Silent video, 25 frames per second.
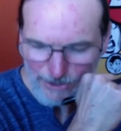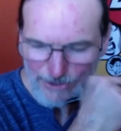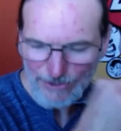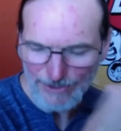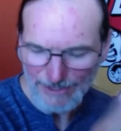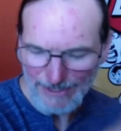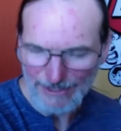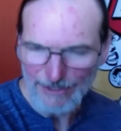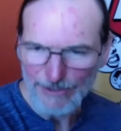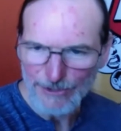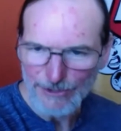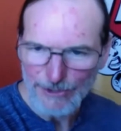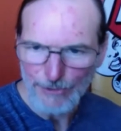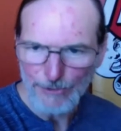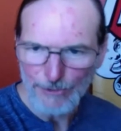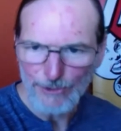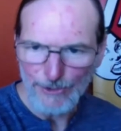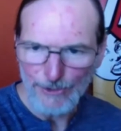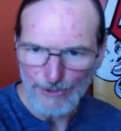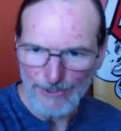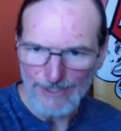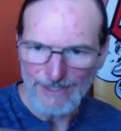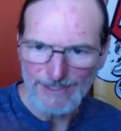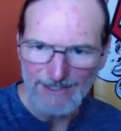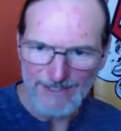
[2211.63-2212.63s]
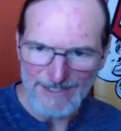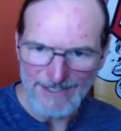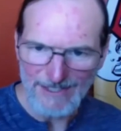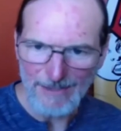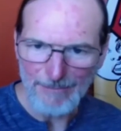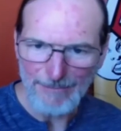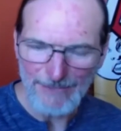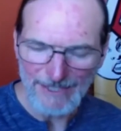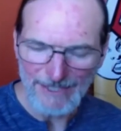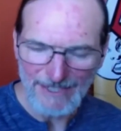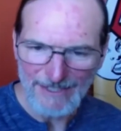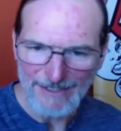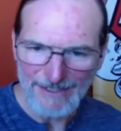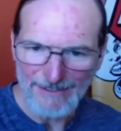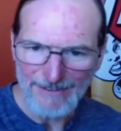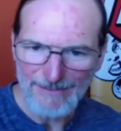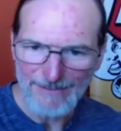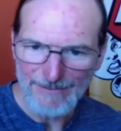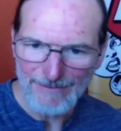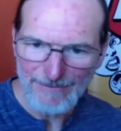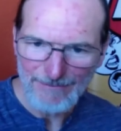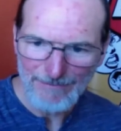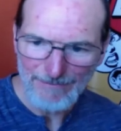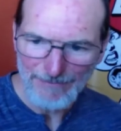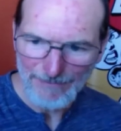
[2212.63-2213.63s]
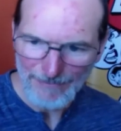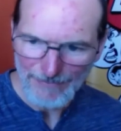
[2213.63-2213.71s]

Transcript: I guess how you decide which things you highlight. Something.